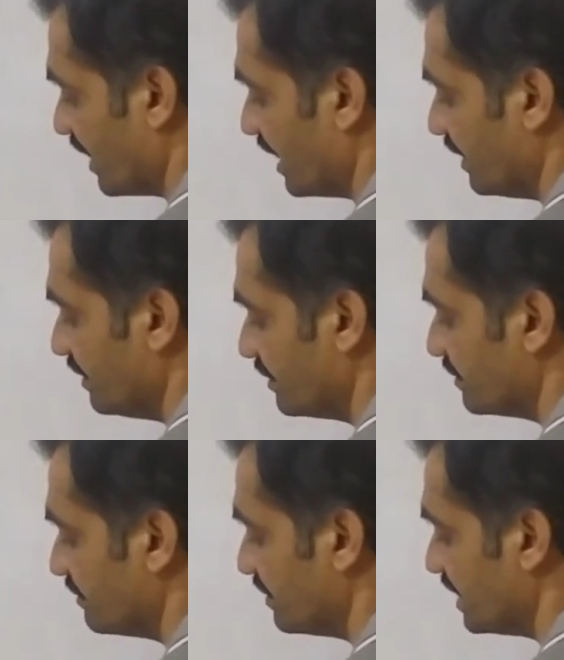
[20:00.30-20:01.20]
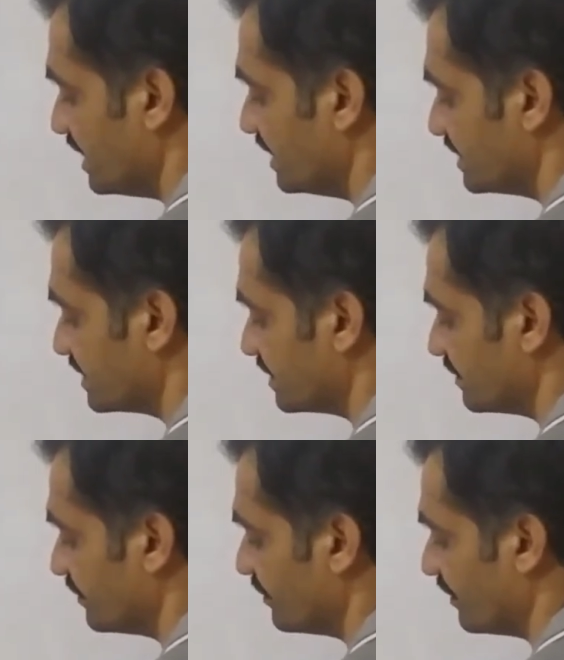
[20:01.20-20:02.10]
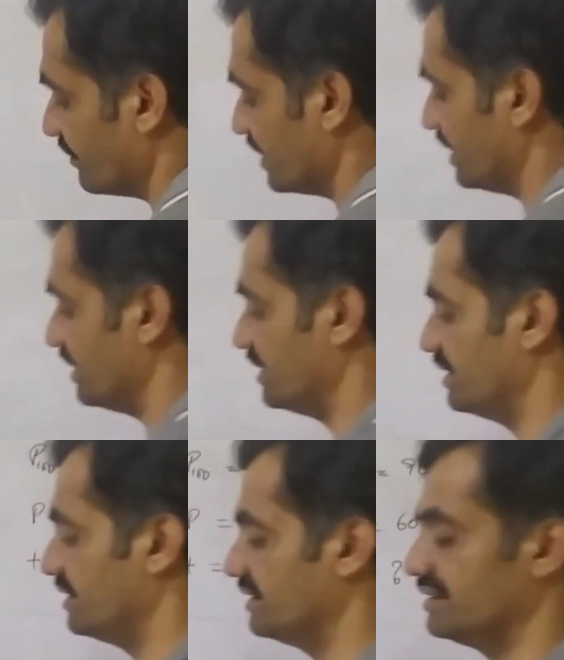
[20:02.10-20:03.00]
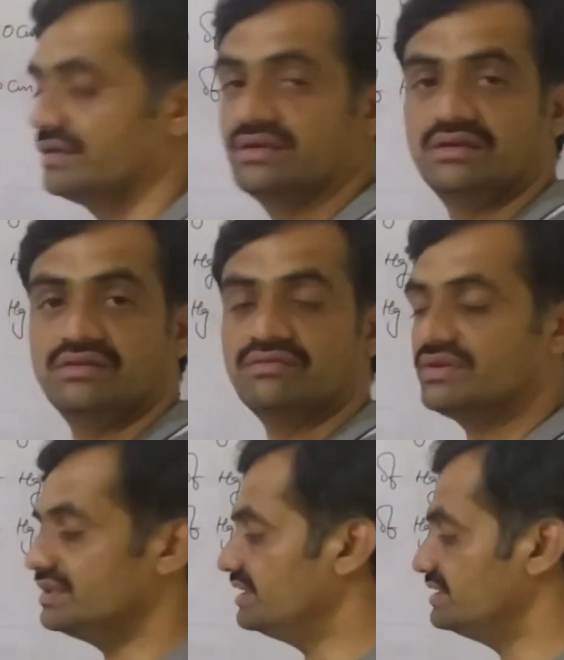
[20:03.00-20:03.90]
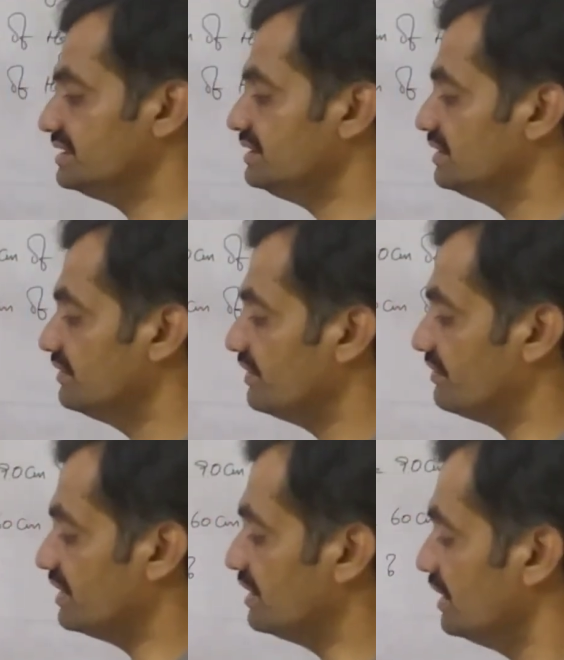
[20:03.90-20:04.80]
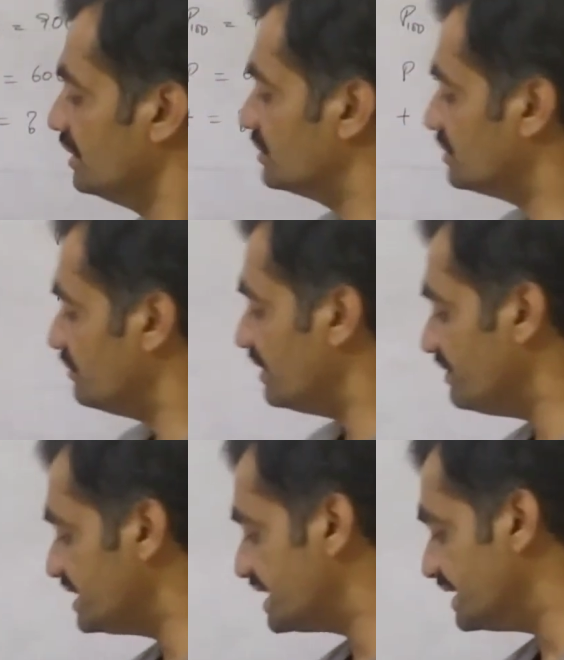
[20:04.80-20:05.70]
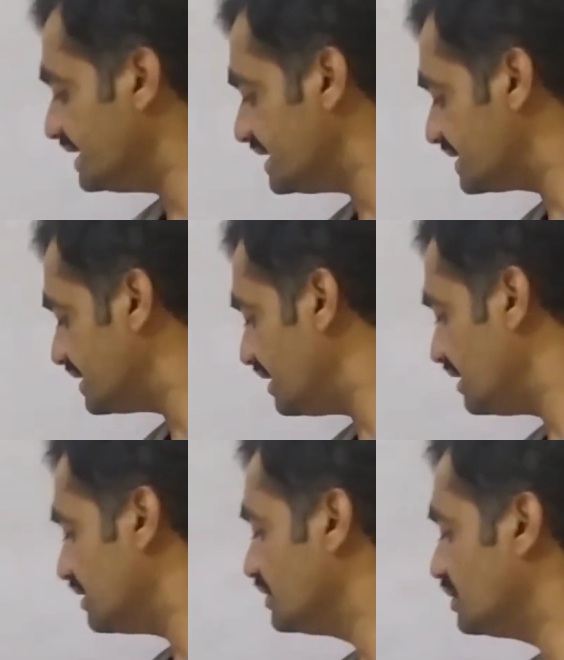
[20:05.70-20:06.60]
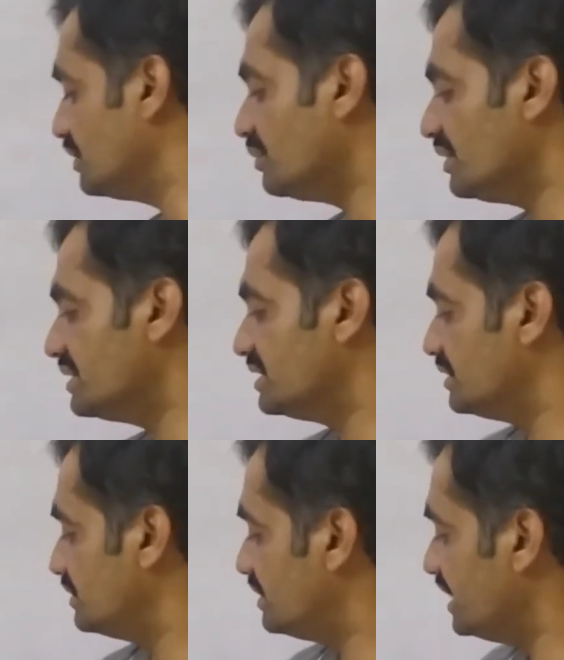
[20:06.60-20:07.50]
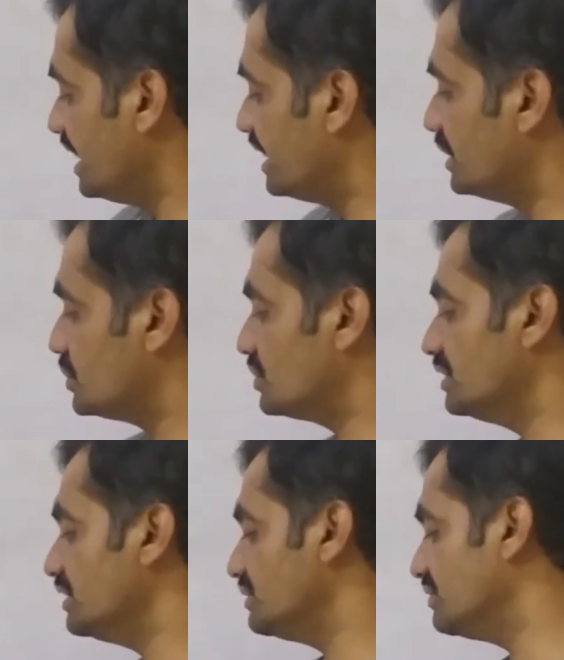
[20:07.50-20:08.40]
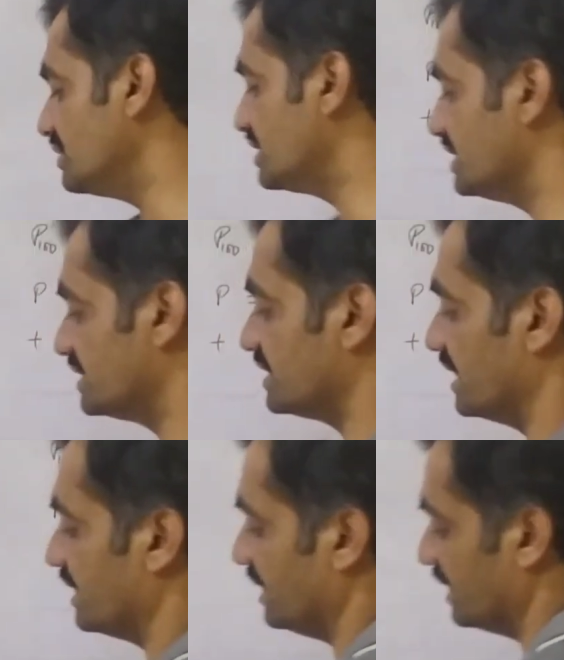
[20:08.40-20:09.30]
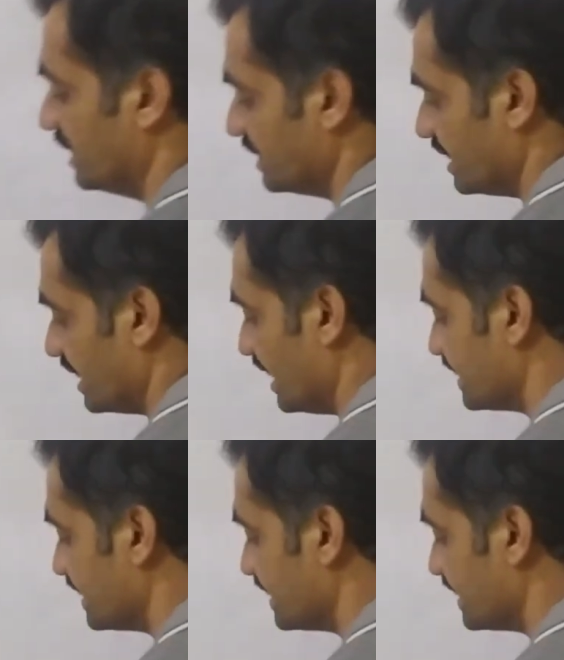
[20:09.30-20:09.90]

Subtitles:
5 3s are 15. 5 3s are 15. So when we send this 0.03 and 20 towards this side, the